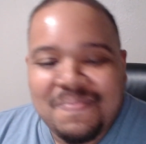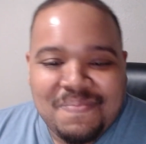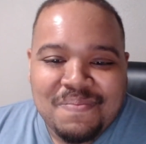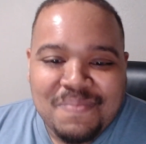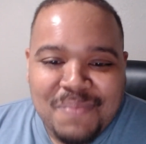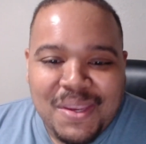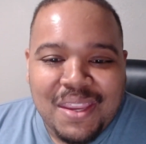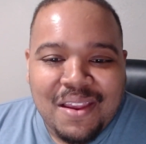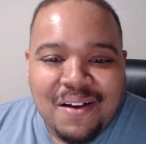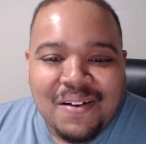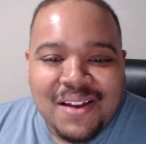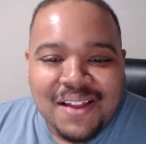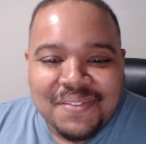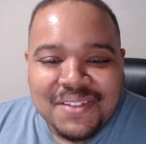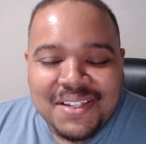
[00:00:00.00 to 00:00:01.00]
be going
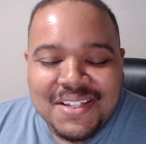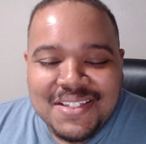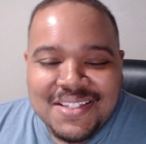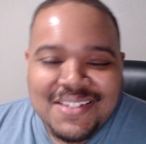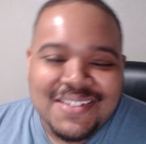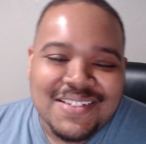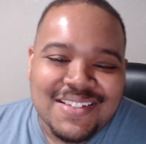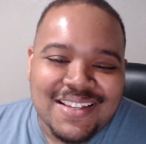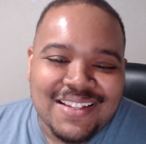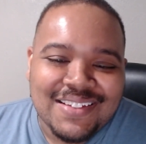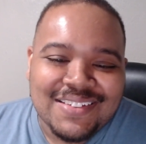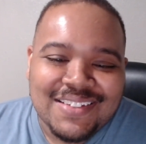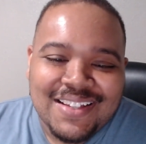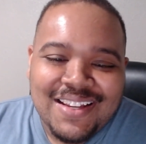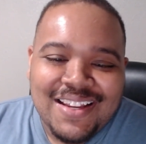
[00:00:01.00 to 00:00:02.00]
after this
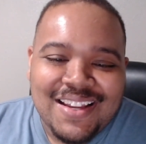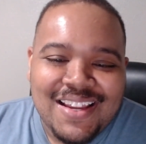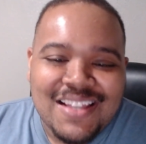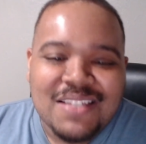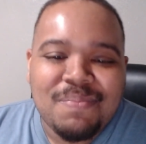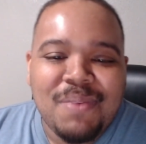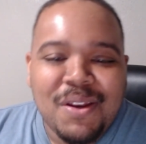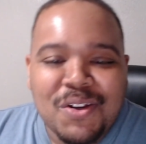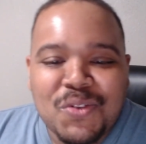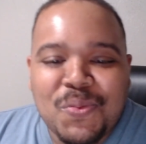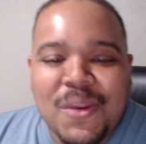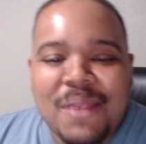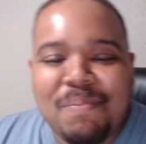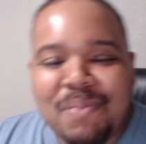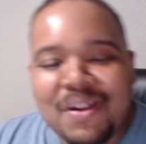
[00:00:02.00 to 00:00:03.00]
is bittersweet,